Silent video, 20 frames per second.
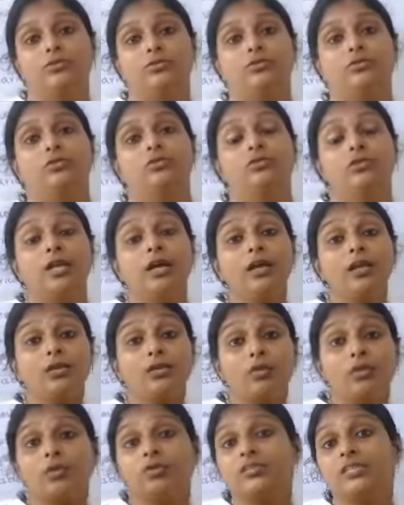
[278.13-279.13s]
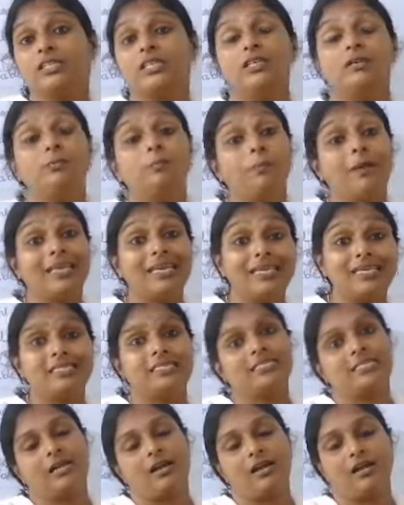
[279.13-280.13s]
through the northern
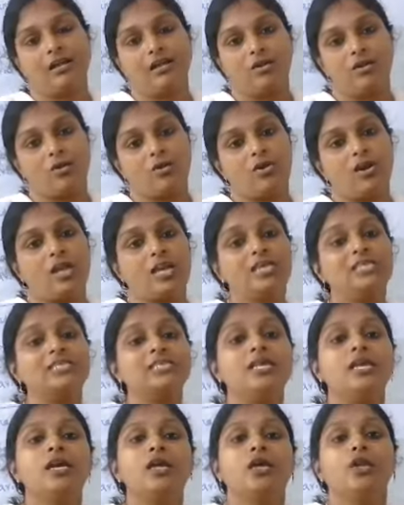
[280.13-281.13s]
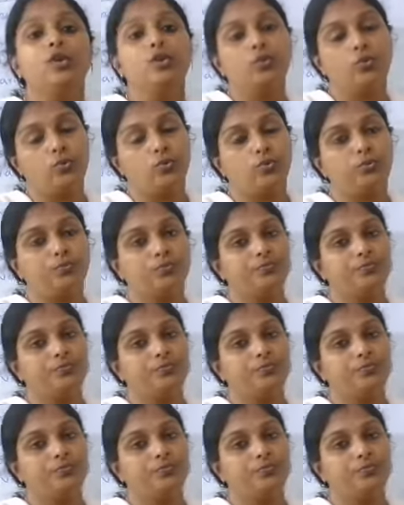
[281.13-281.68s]
plains are known as Lu.